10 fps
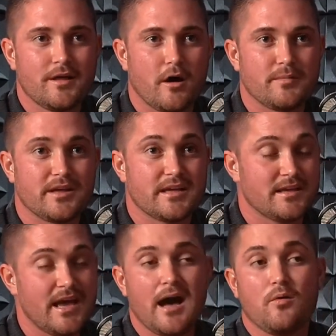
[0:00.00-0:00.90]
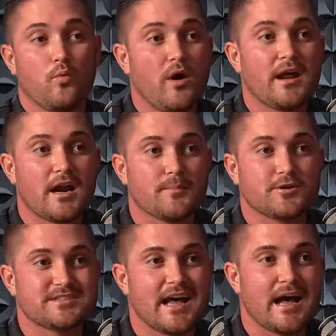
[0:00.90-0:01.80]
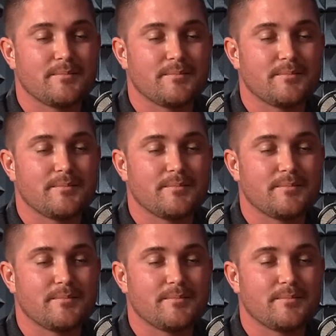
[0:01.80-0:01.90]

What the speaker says: I'll be like, yeah, 100%.